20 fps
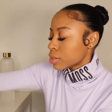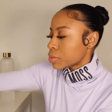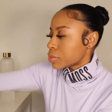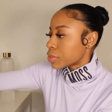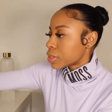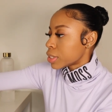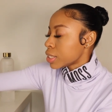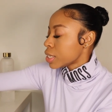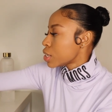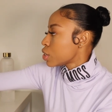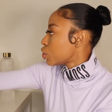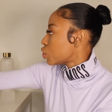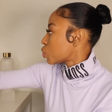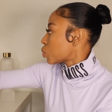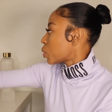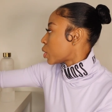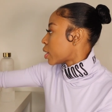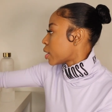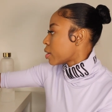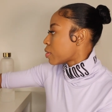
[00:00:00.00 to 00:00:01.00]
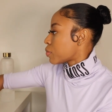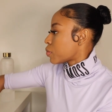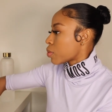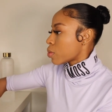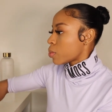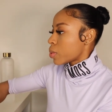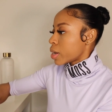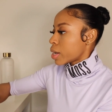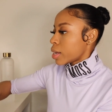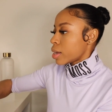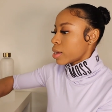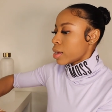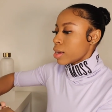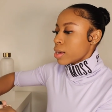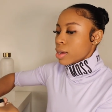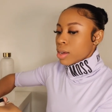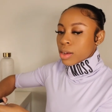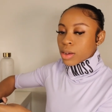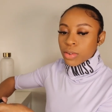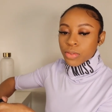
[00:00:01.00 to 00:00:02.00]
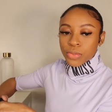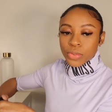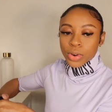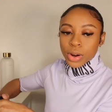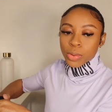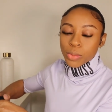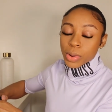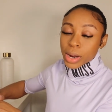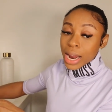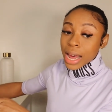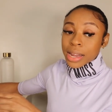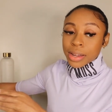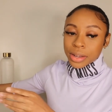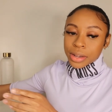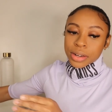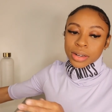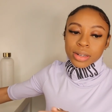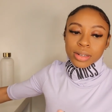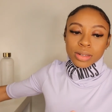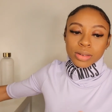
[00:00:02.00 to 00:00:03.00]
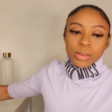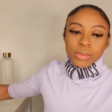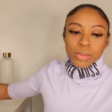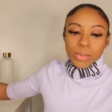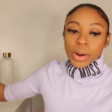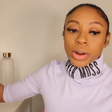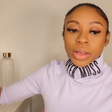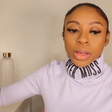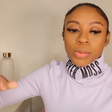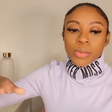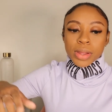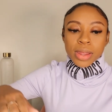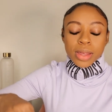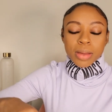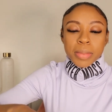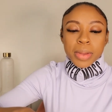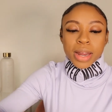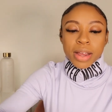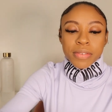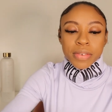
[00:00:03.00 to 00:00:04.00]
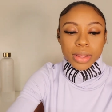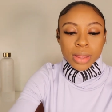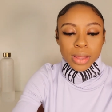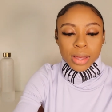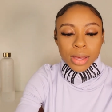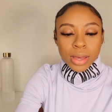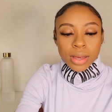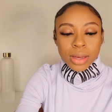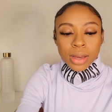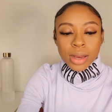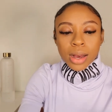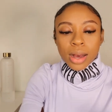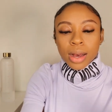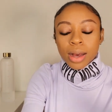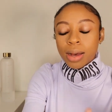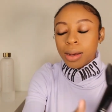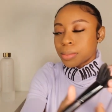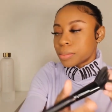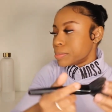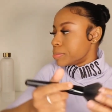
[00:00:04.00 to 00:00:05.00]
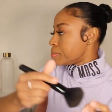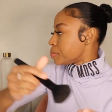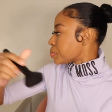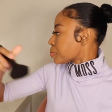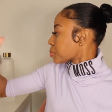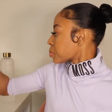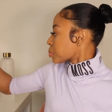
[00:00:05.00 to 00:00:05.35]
really enjoyed for what it for what I learned working with them and everything. Um,